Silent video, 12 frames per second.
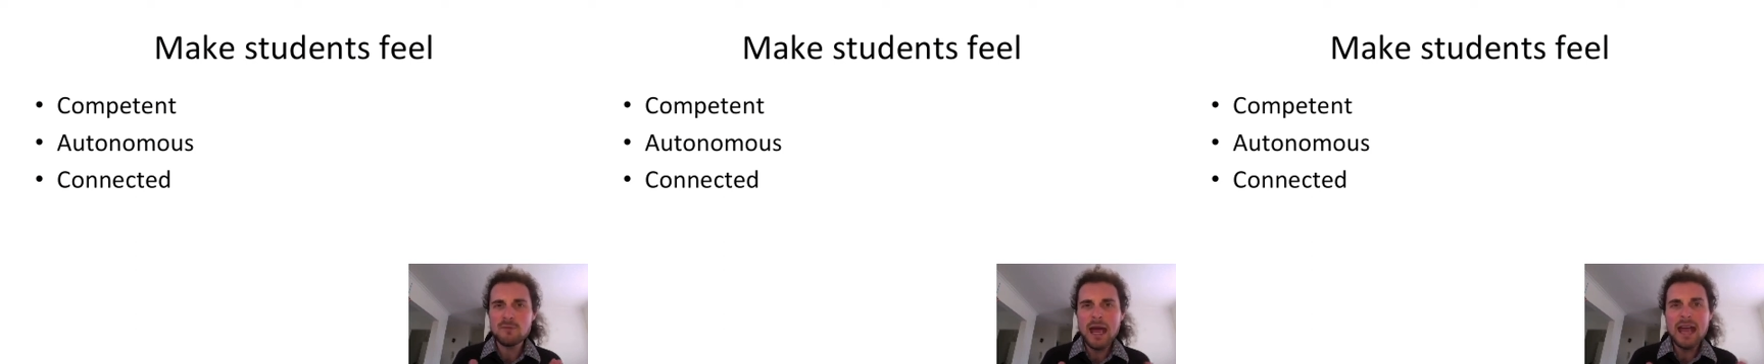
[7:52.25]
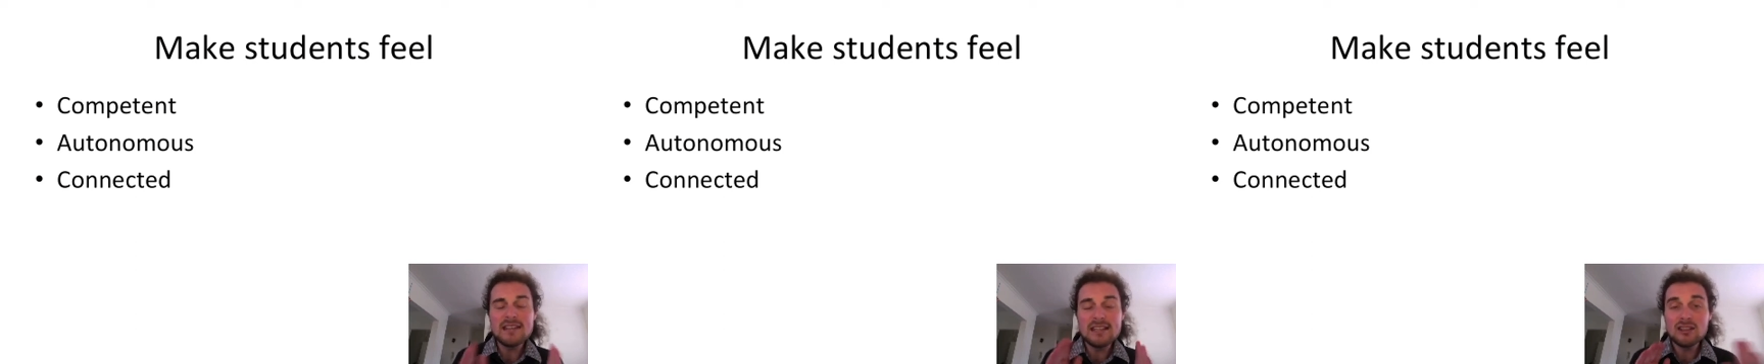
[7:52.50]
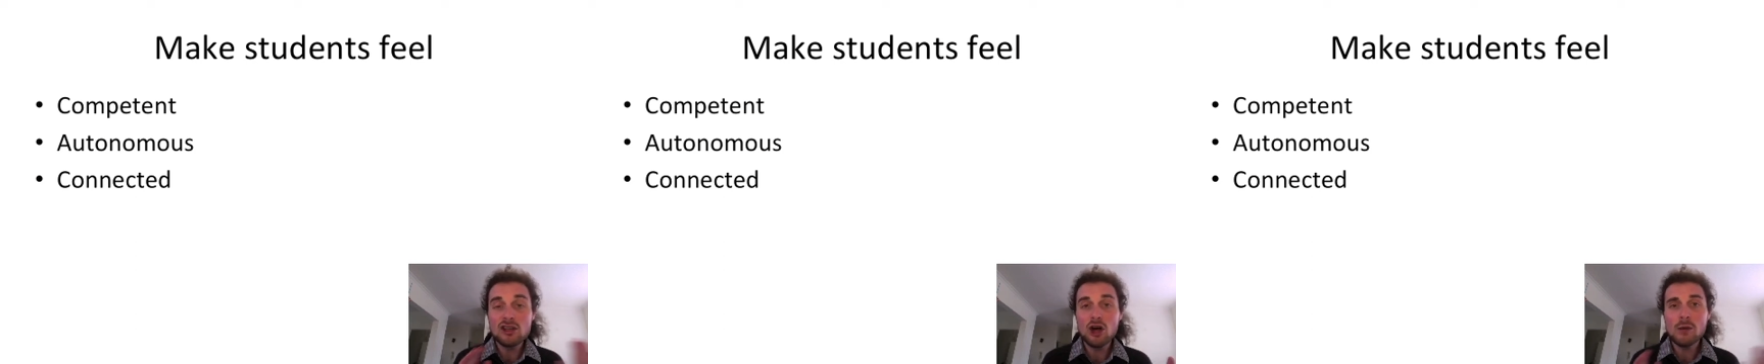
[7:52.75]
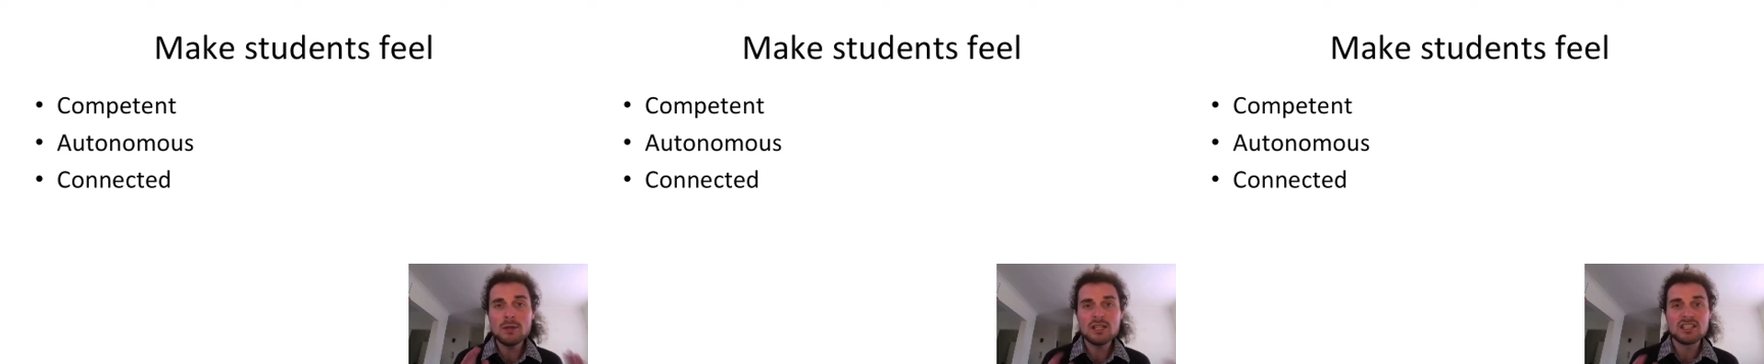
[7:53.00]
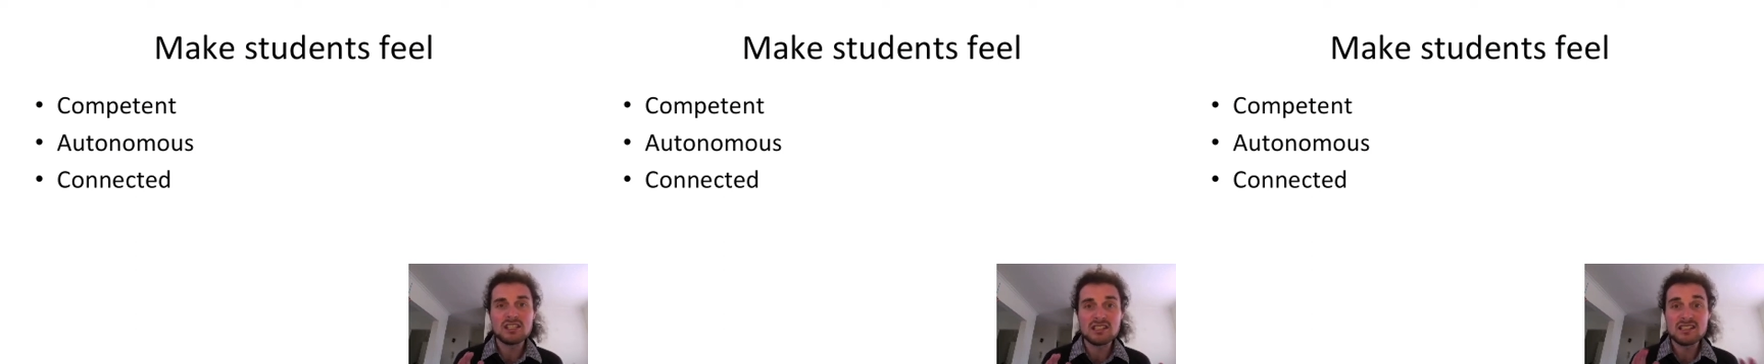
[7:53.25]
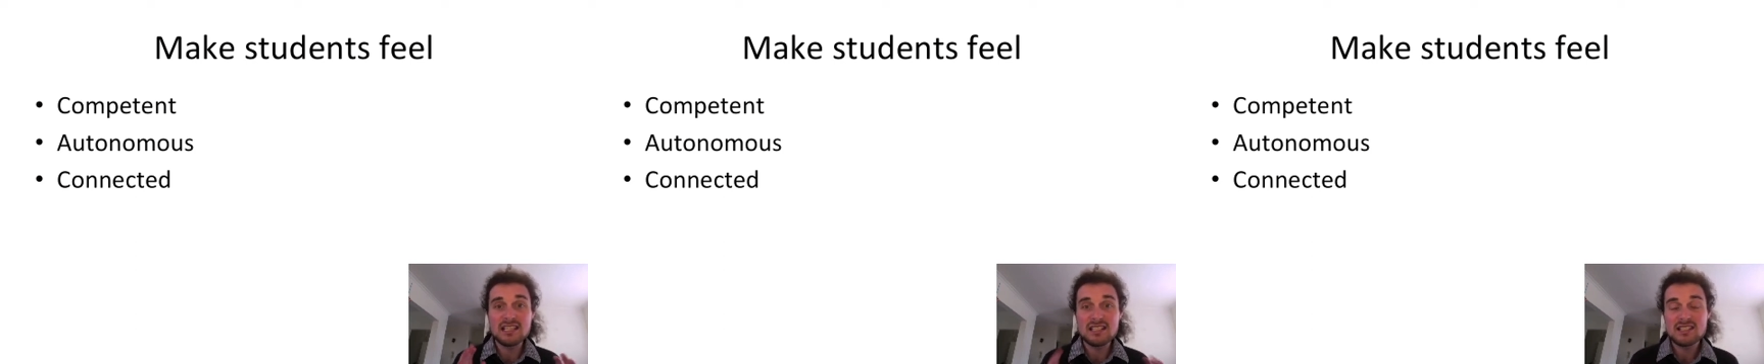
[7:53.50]
made in
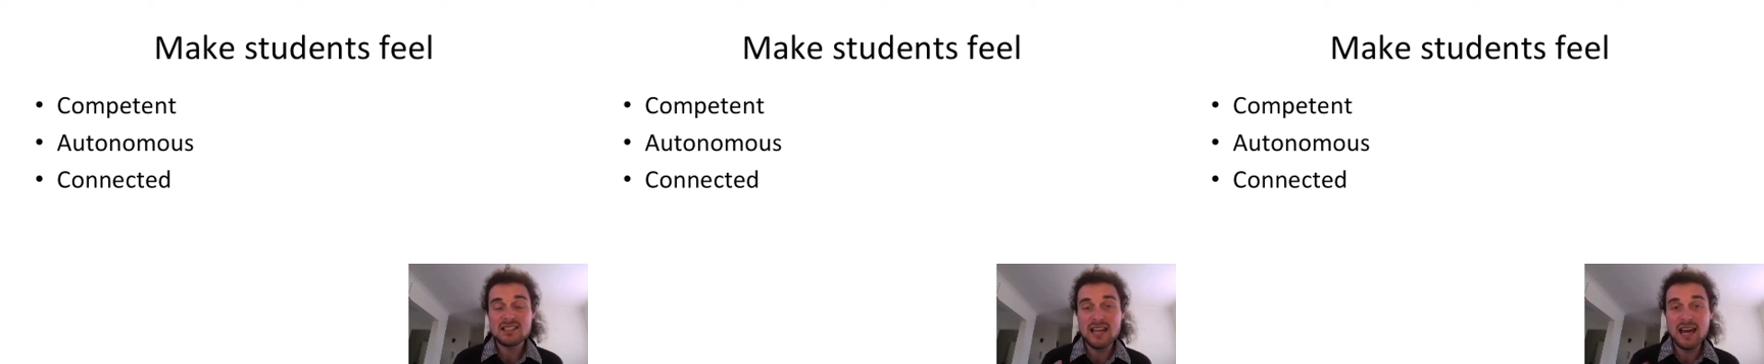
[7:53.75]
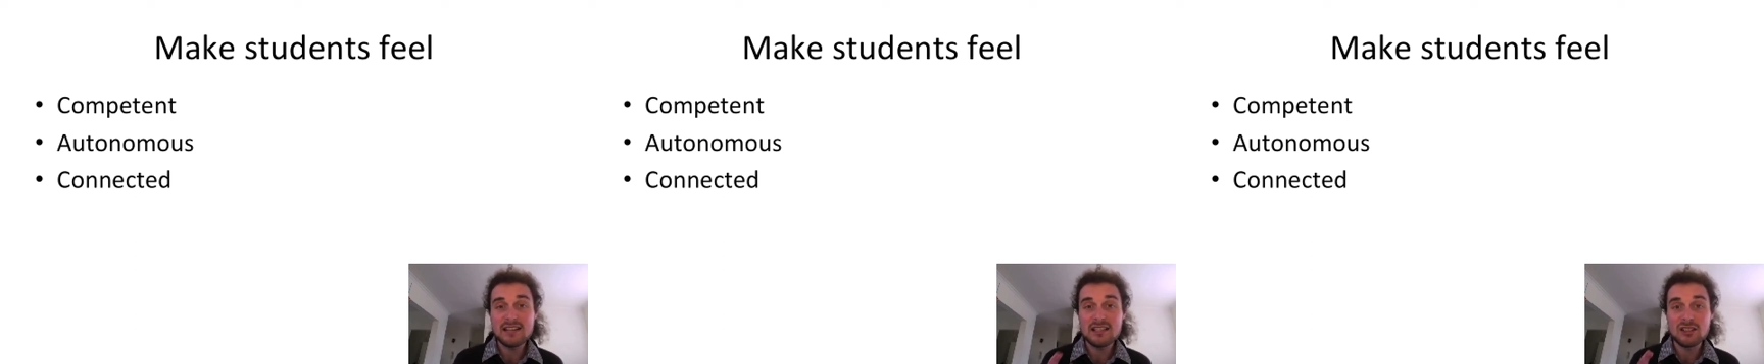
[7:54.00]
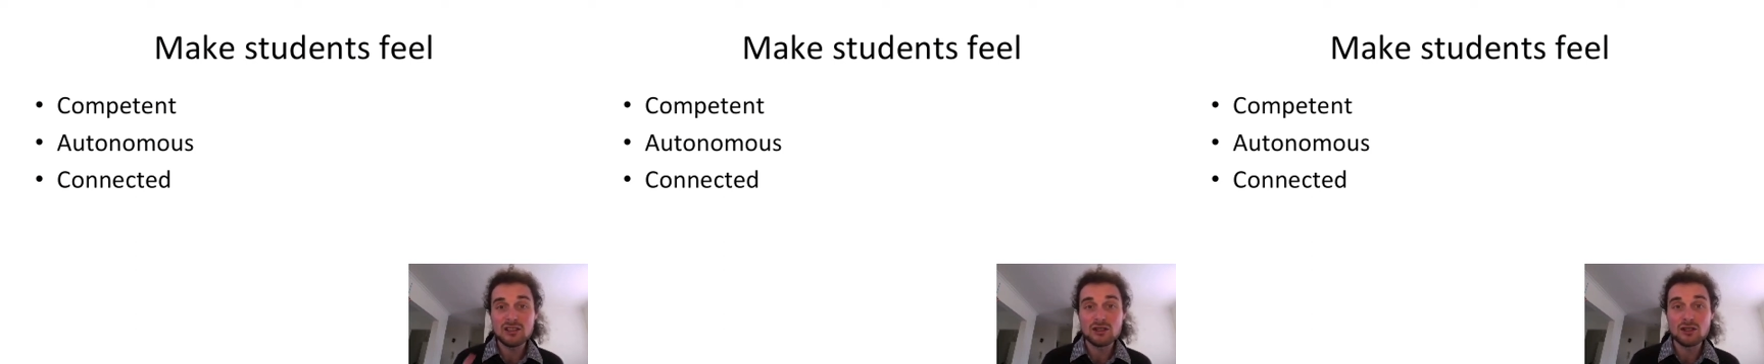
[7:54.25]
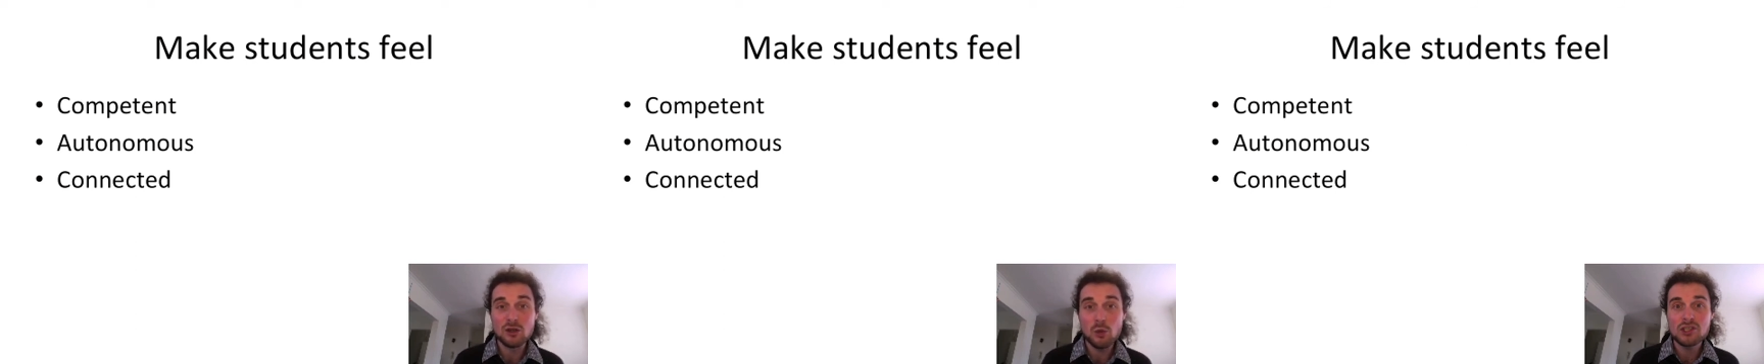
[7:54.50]
competence since starting the unit.